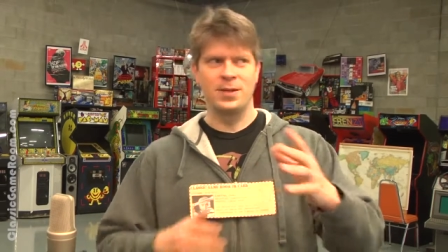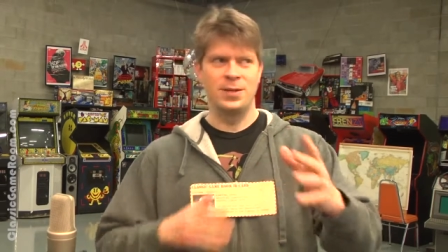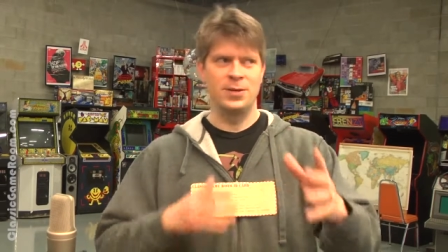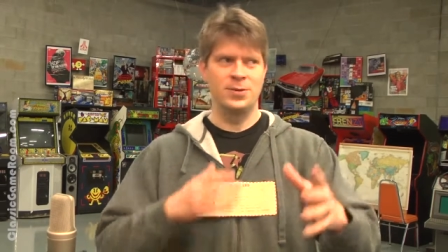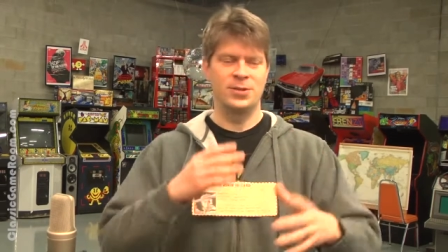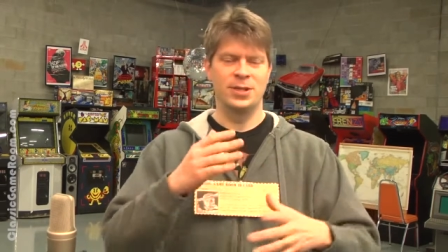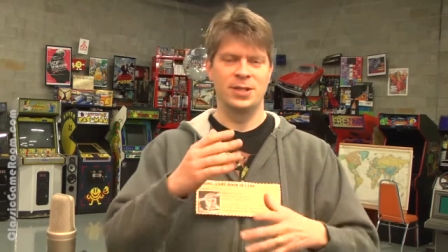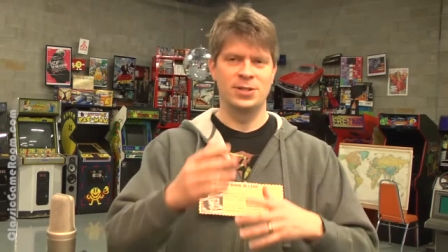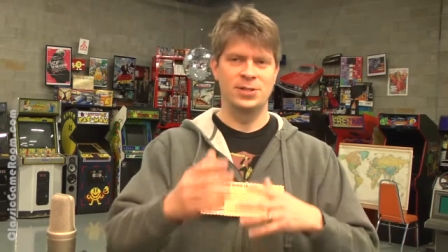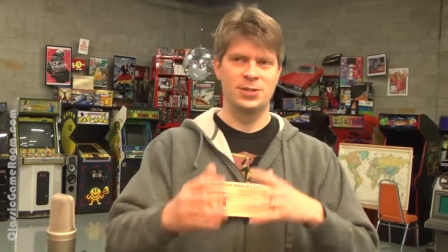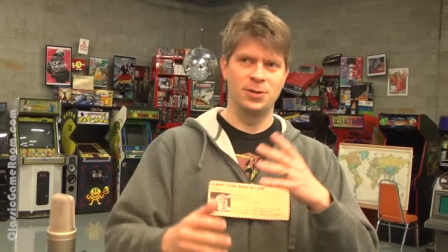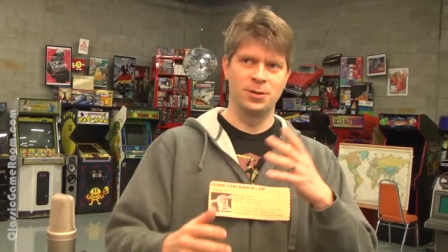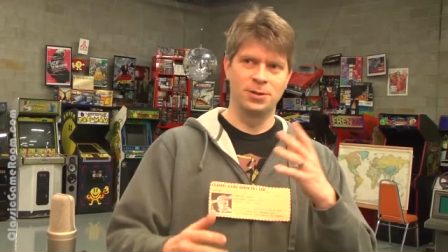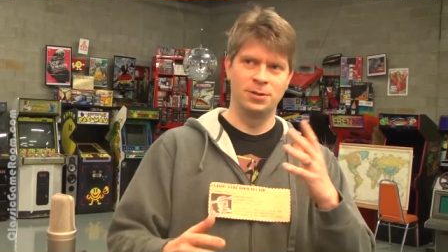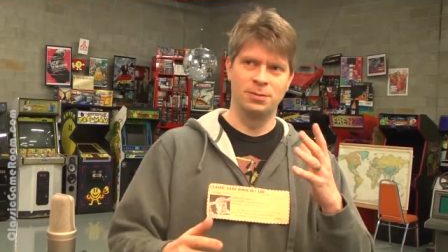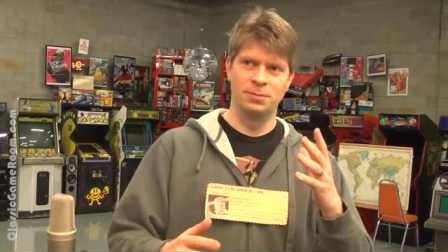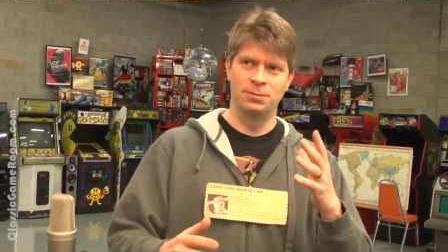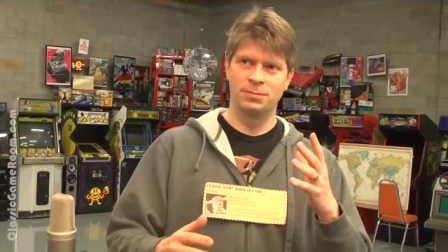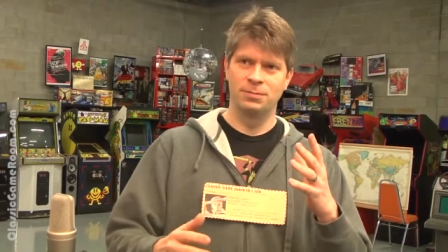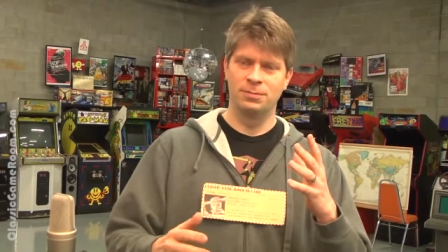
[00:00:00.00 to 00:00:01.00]
using a
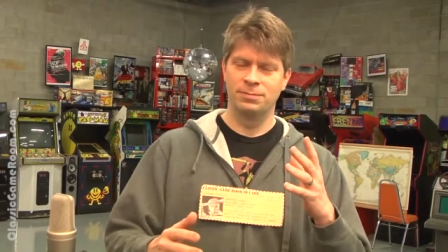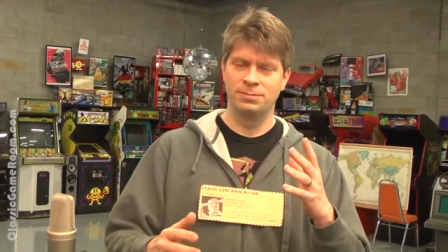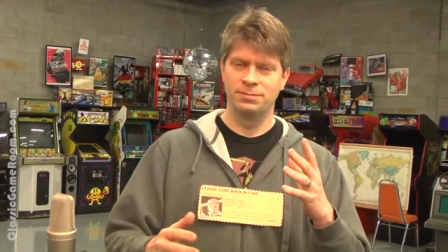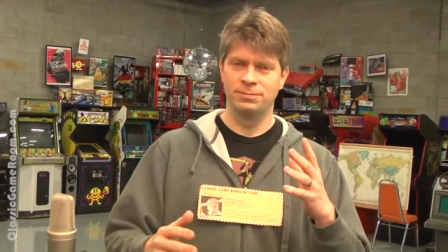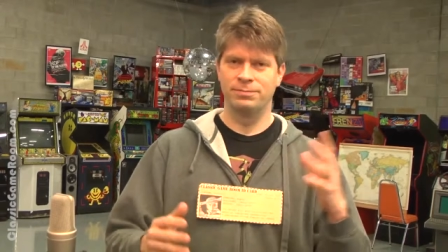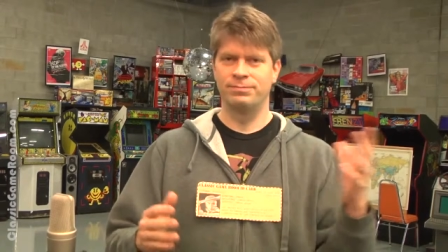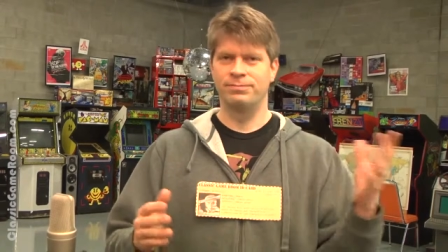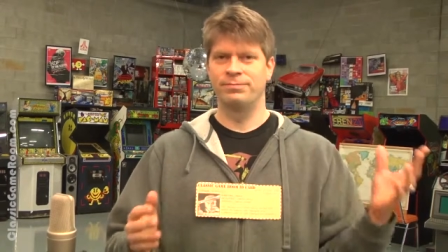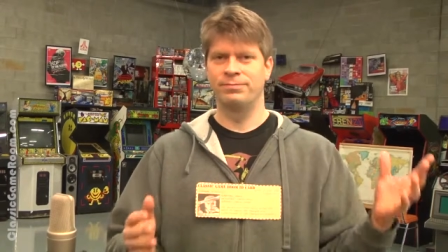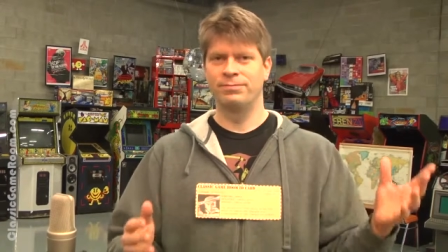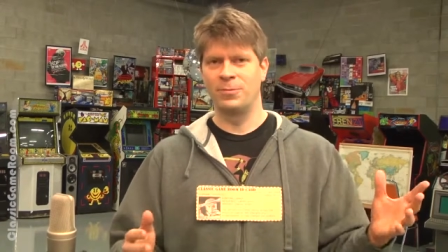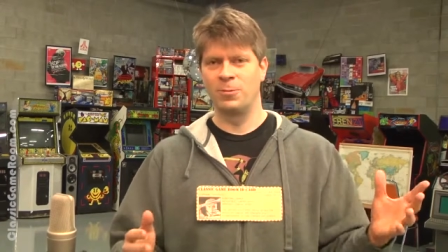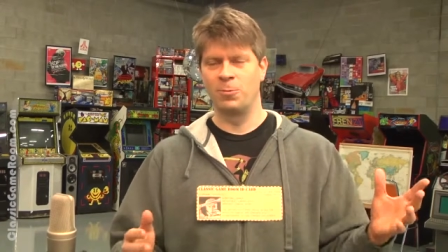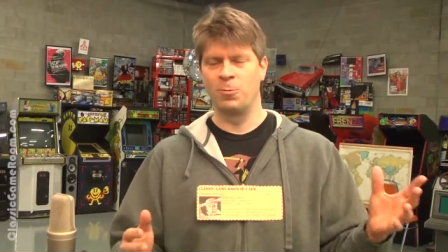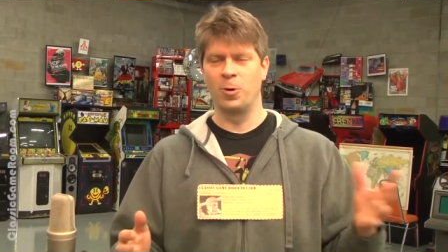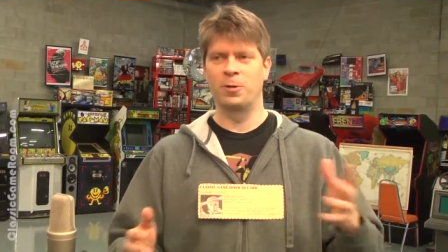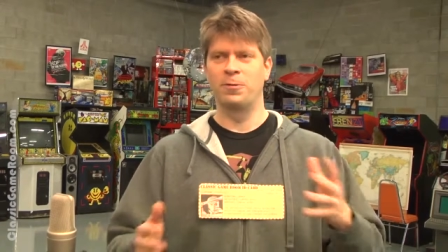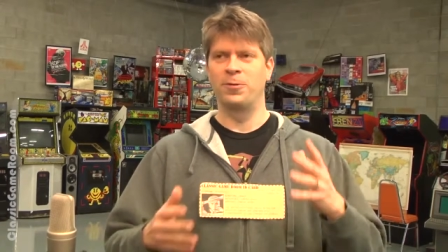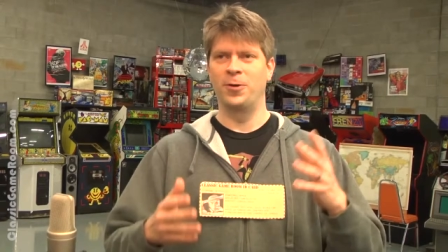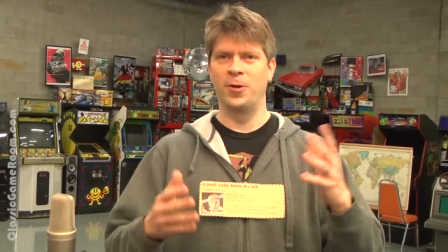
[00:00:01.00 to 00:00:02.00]
certain
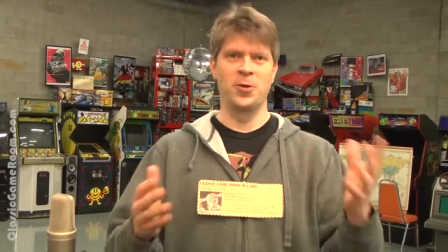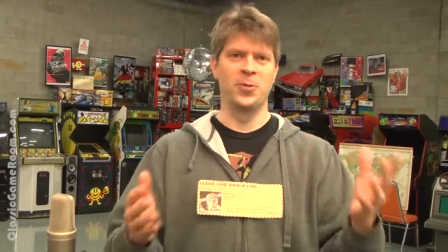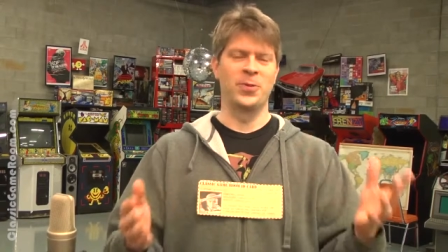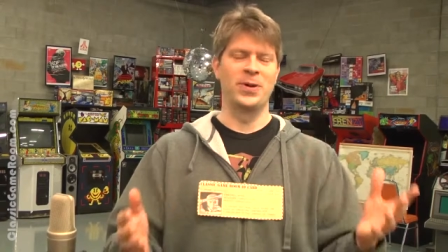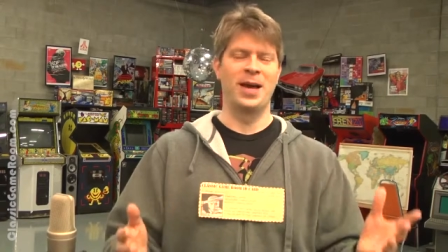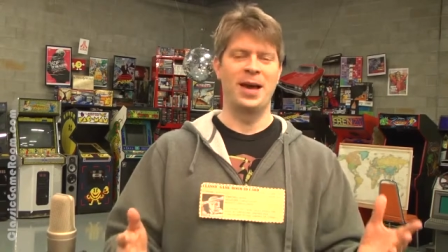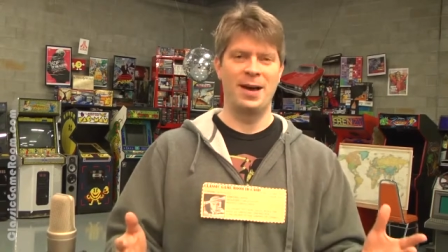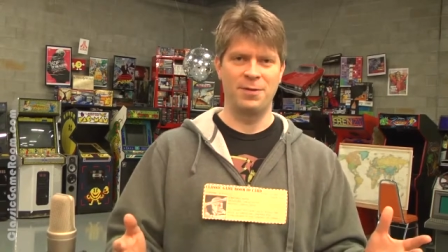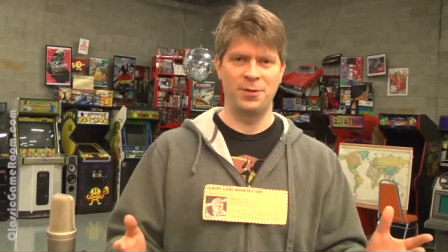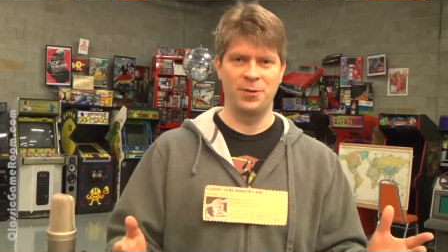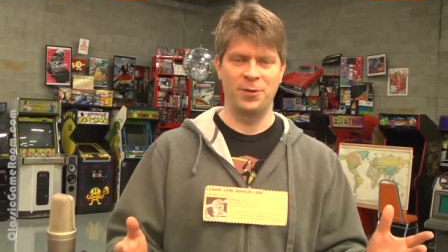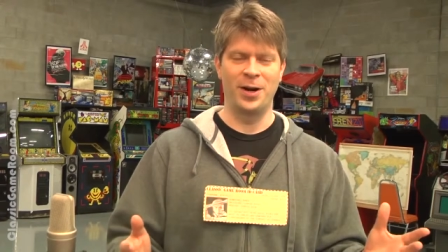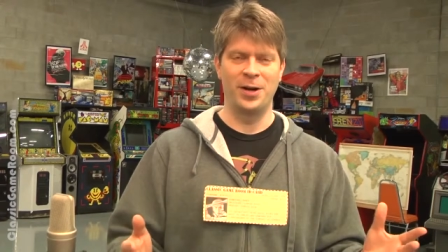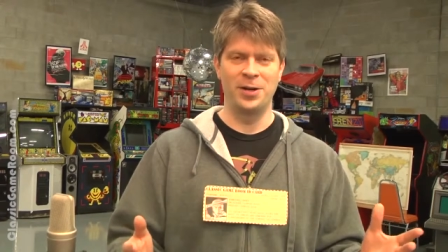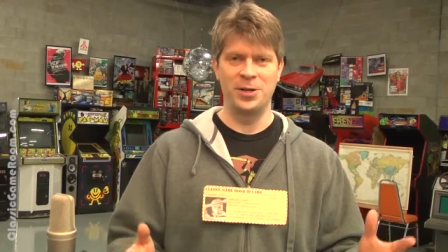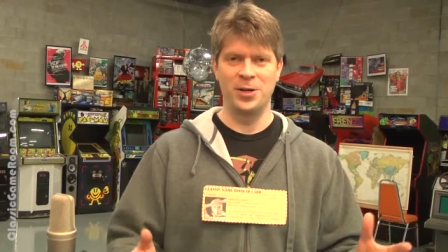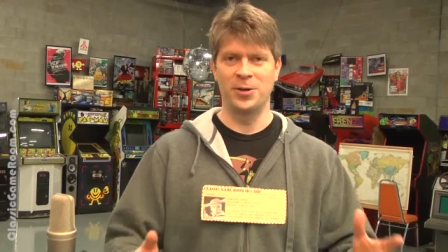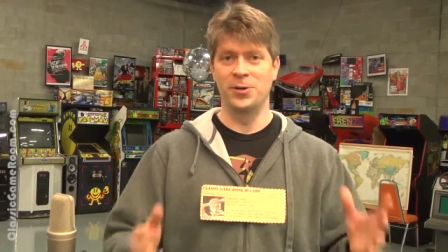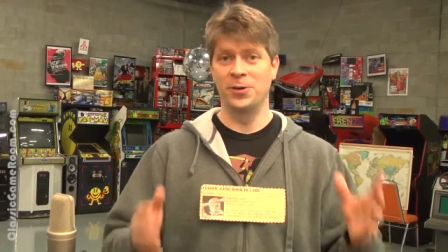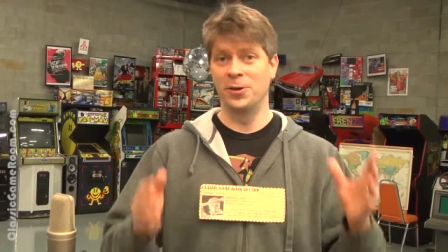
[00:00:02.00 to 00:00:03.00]
workflow that we have around here.